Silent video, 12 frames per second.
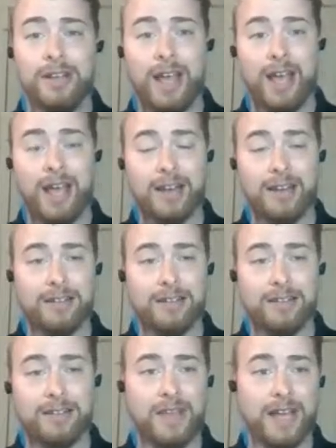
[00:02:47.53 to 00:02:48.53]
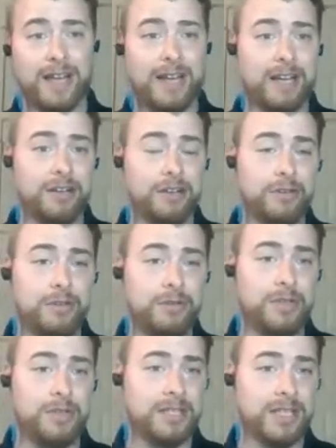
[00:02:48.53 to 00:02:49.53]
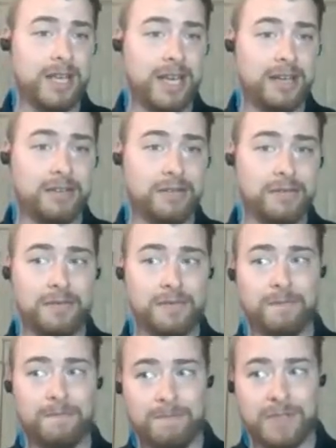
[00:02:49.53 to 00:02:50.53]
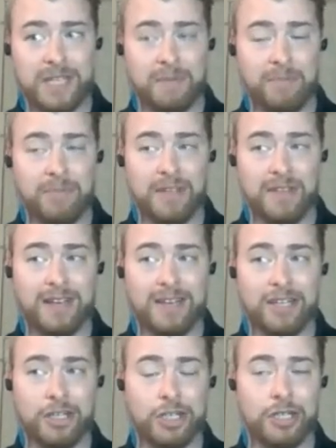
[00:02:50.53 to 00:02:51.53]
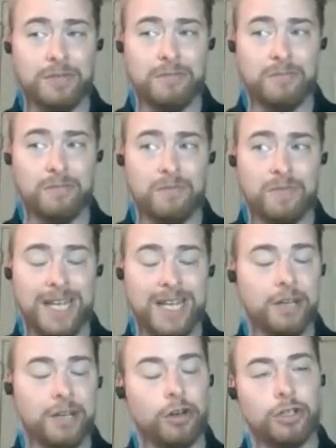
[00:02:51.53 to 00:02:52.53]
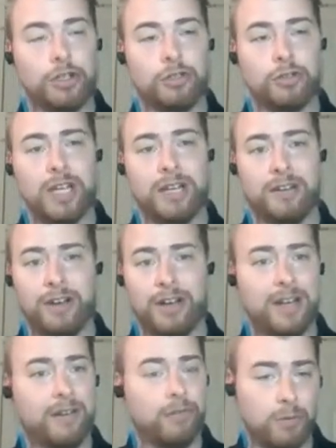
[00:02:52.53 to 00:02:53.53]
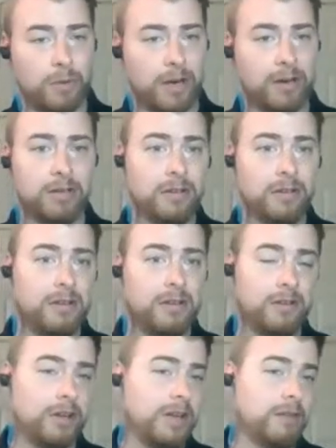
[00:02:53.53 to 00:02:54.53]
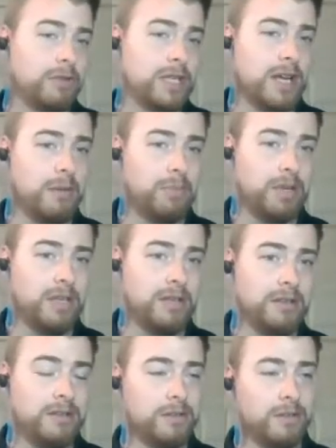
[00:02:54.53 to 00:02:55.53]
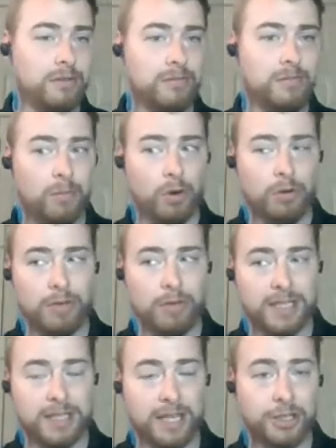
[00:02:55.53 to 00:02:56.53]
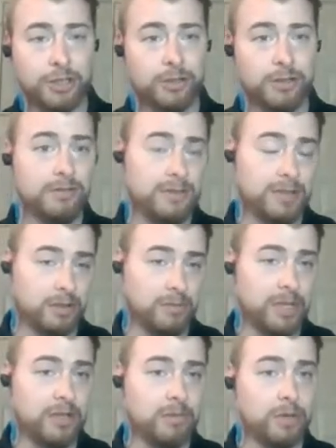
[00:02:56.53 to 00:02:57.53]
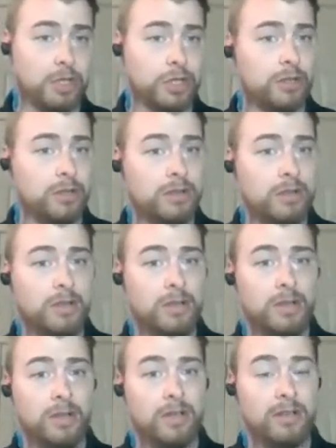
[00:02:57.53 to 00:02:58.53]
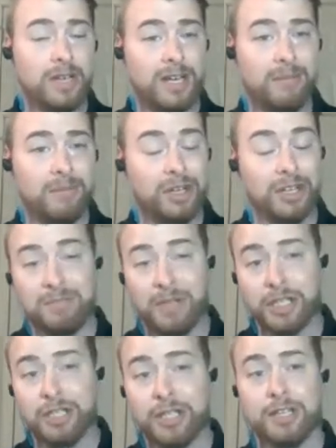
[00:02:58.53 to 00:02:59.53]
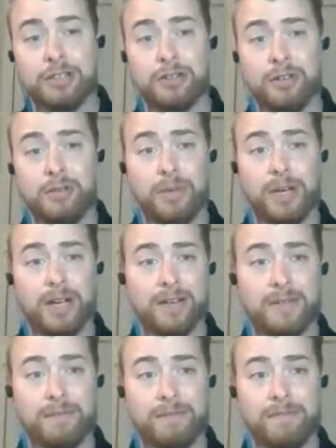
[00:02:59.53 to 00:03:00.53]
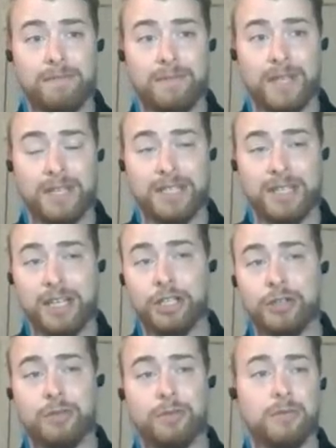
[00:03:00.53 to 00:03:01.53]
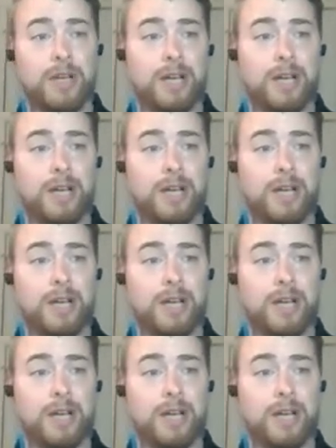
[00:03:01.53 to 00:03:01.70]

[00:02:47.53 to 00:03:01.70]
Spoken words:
And that attitude is kind of something that is in our trade, not everywhere, not every company, you know, more residential, a little bit commercial, not as much industrial, but it's an issue.